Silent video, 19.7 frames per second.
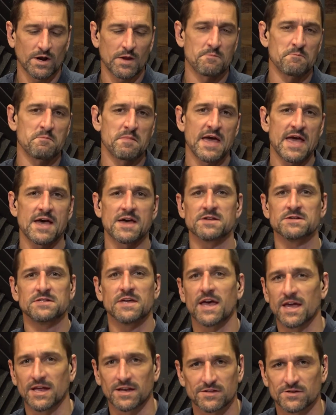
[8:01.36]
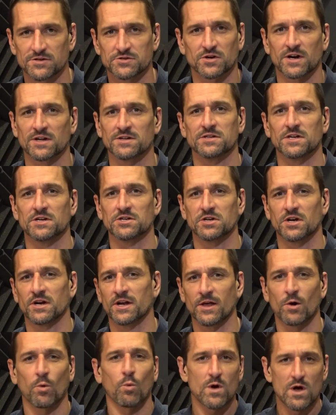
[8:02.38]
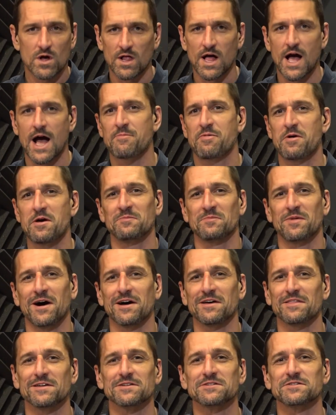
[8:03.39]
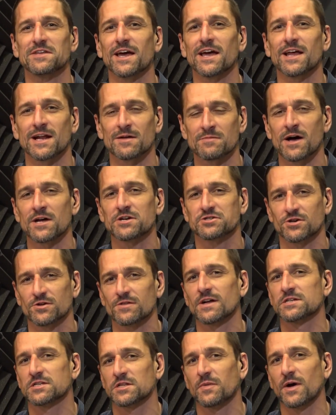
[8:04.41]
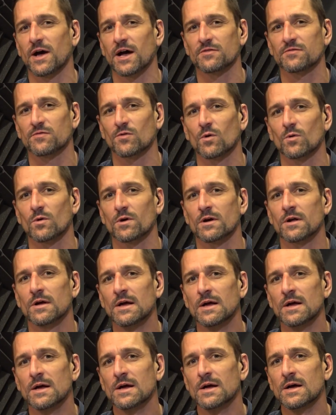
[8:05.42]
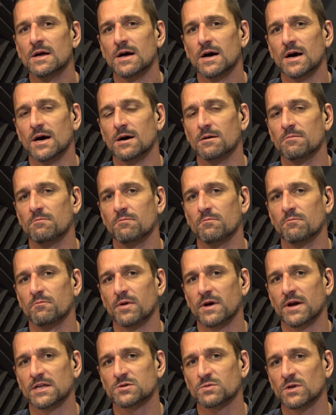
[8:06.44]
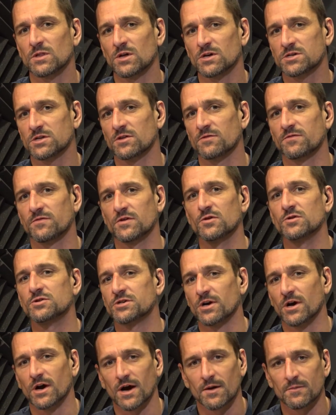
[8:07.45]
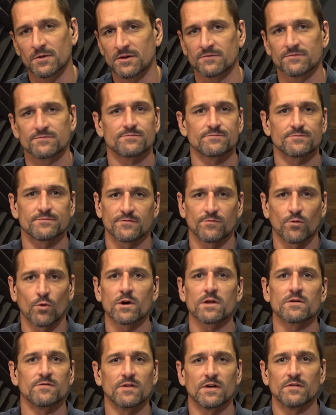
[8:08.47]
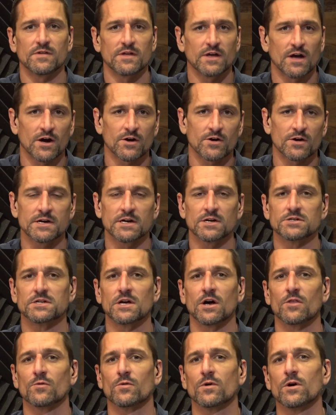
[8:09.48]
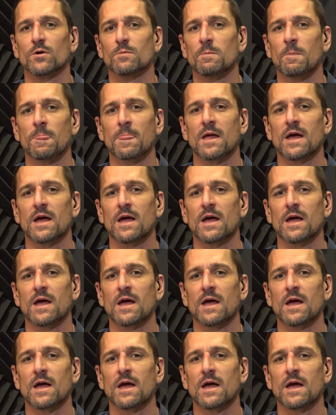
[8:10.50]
to mandate the transition, and it will happen by this date. I'm not sure that's the path forward. But as we look to the future, 40, 50, 100 years down the road,